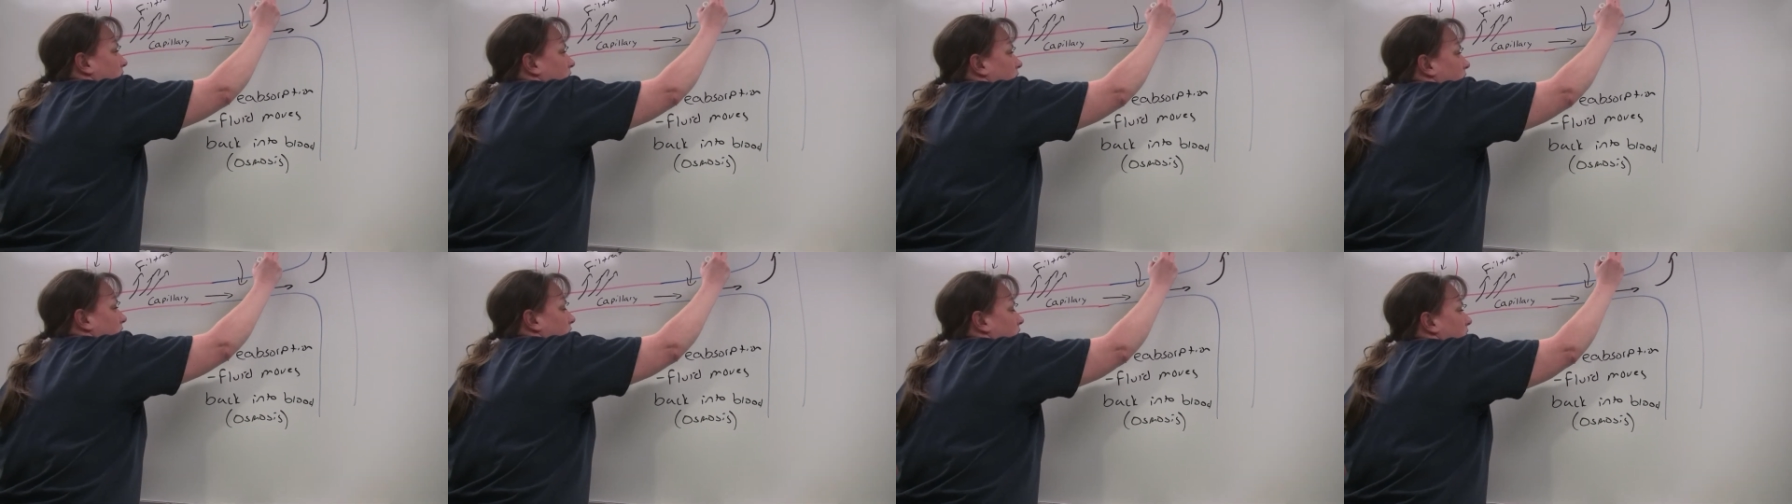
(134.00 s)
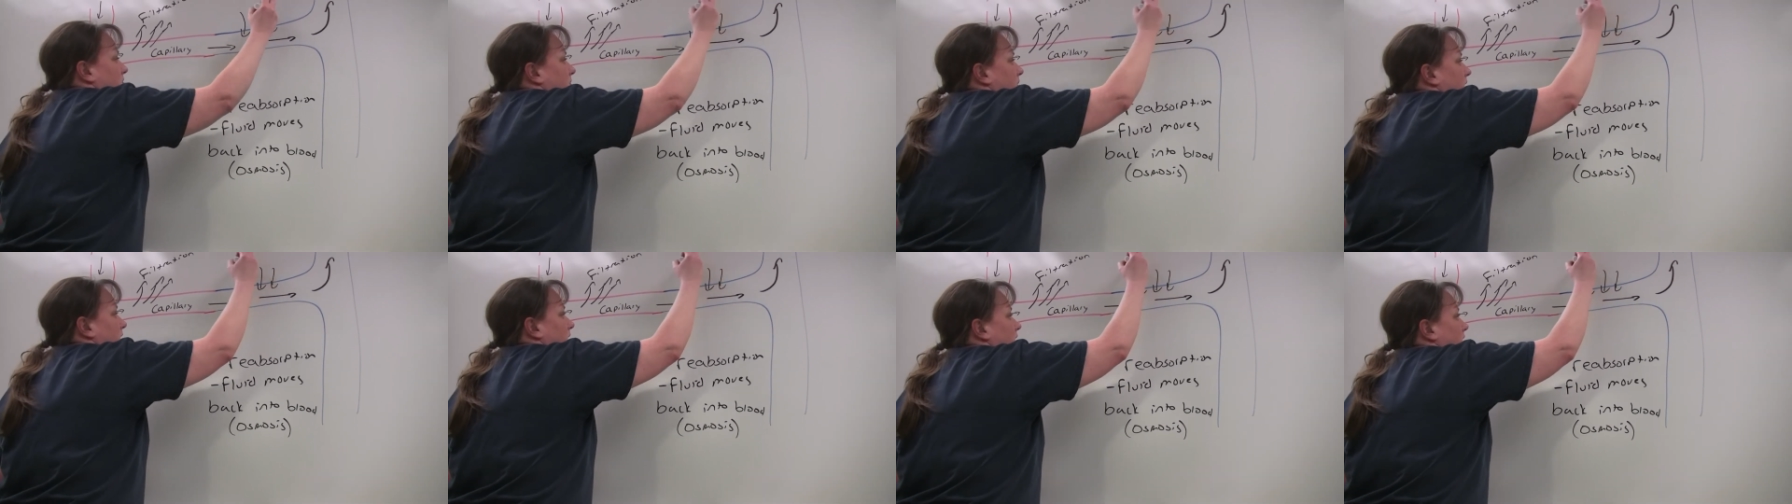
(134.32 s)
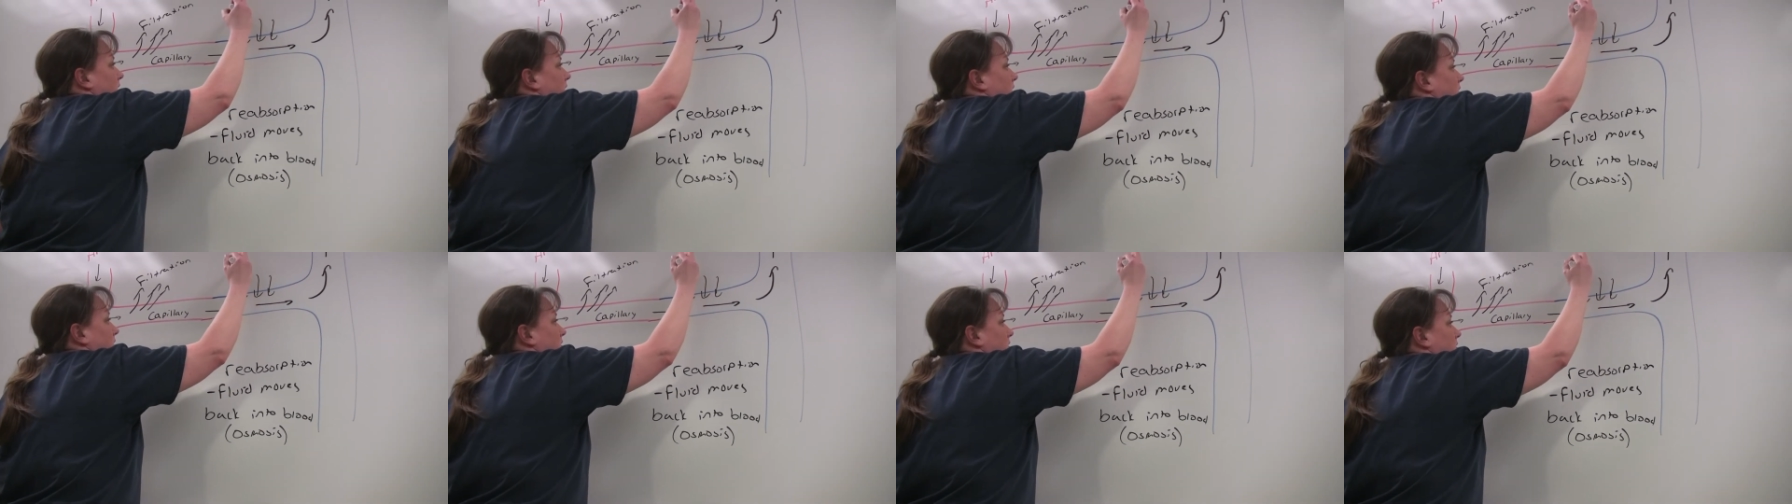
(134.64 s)
pushed
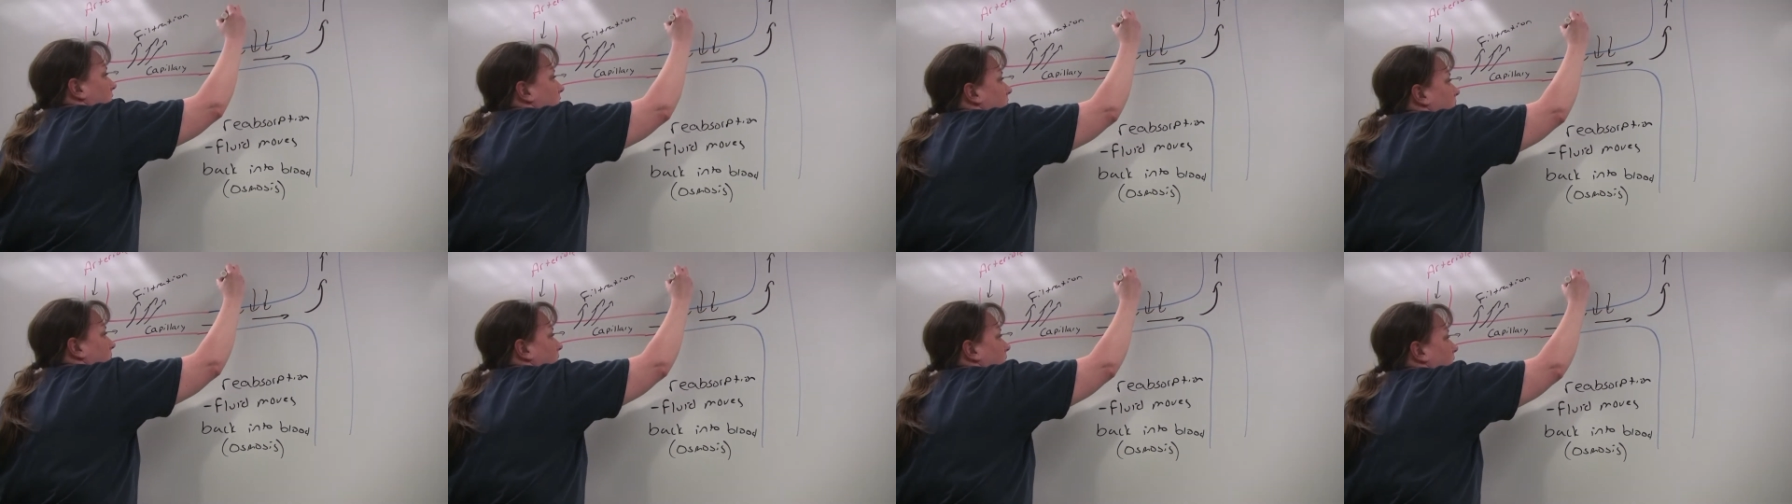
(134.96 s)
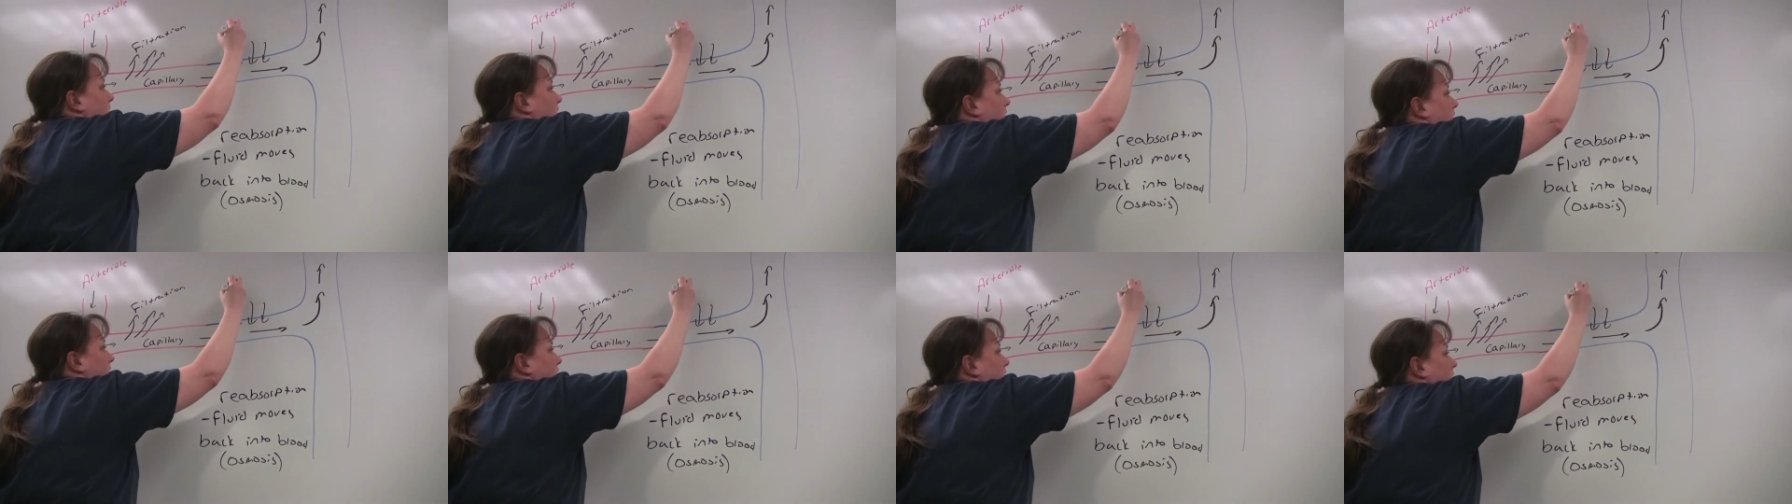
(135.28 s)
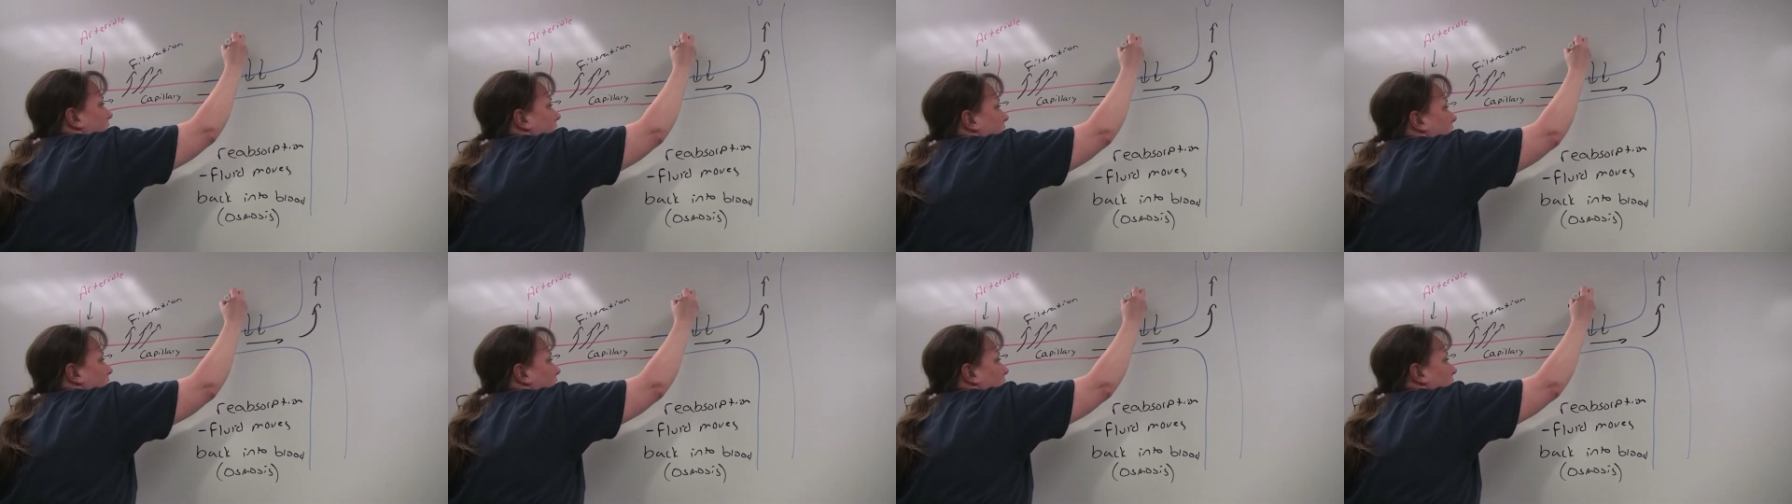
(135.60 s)
back into the blood.
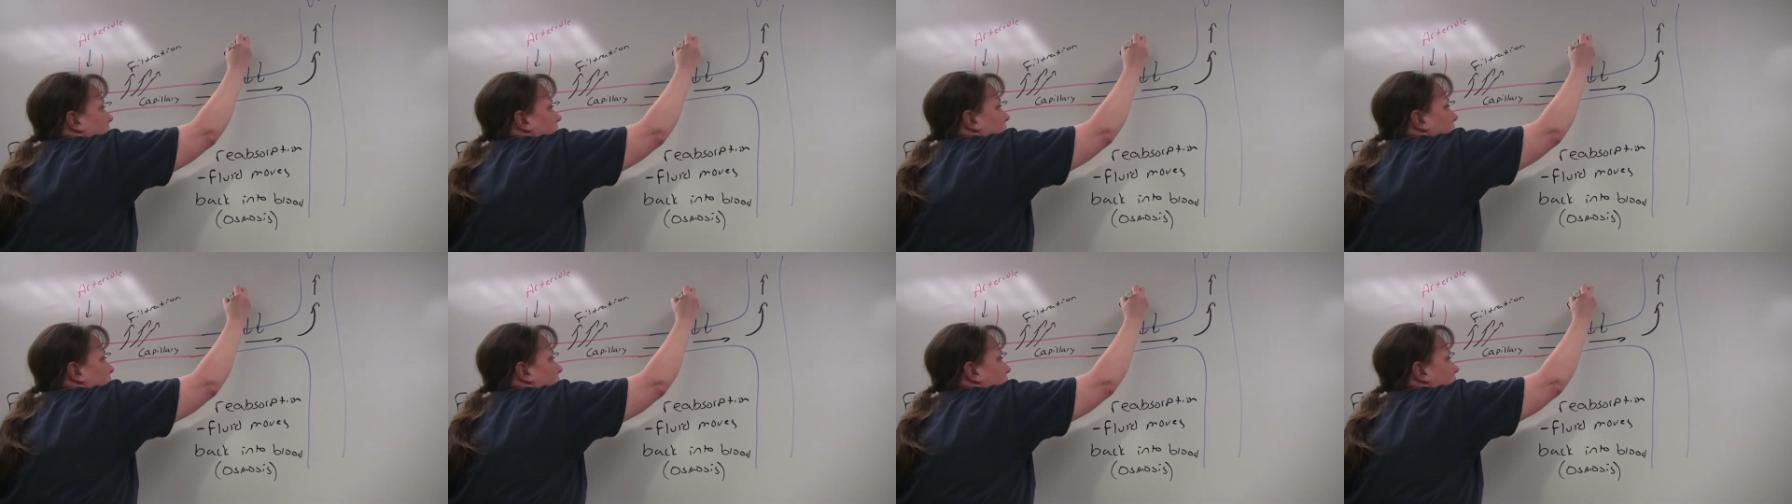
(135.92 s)
That's